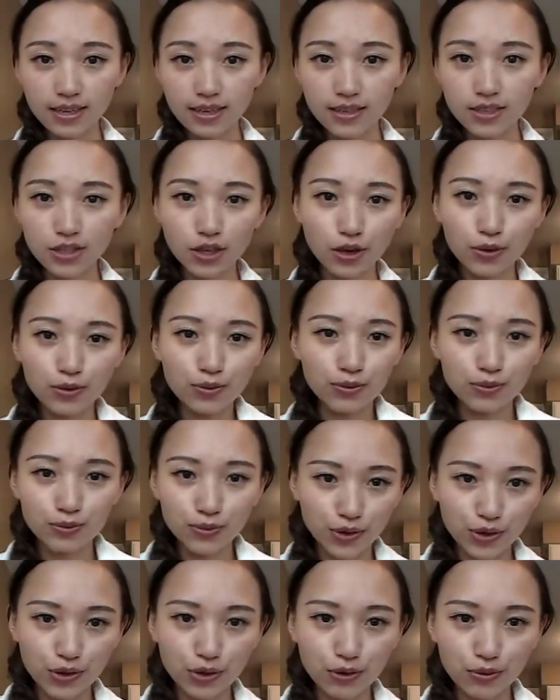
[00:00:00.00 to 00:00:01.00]
So
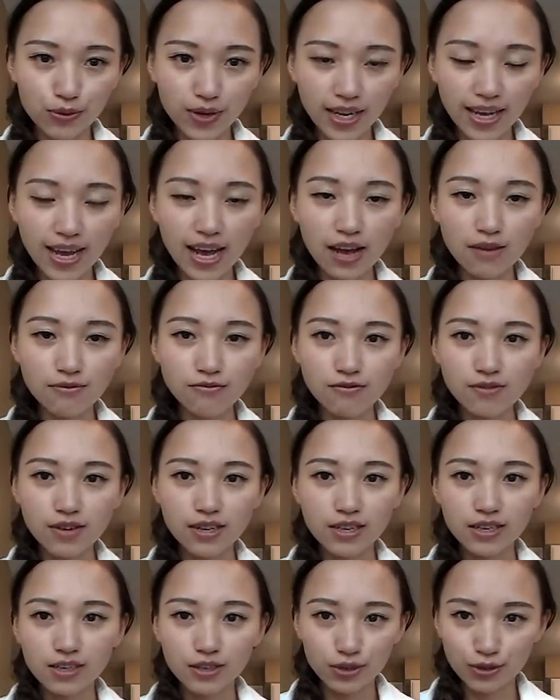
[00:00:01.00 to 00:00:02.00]
you don't really have
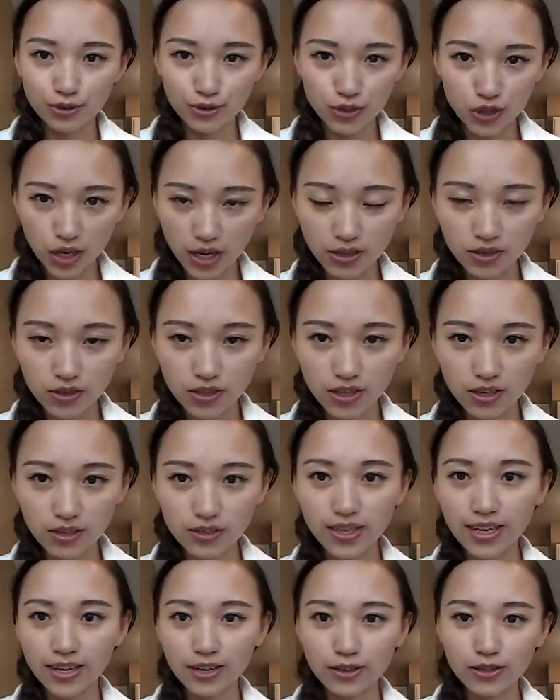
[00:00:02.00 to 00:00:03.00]
to change the
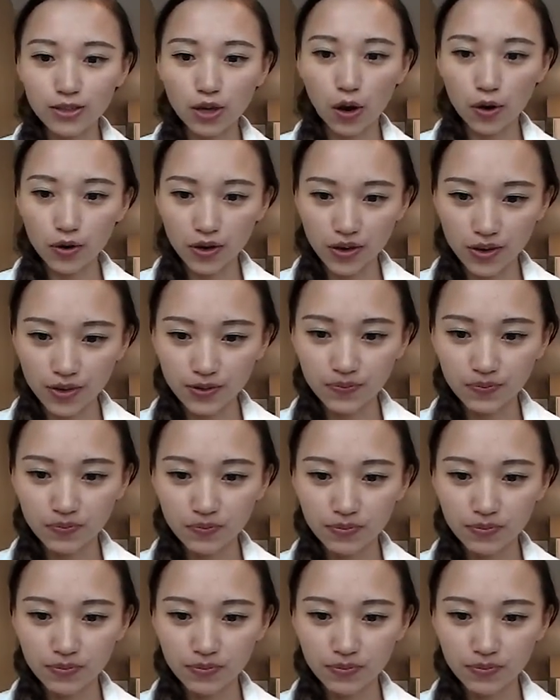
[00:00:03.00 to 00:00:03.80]
sentence order.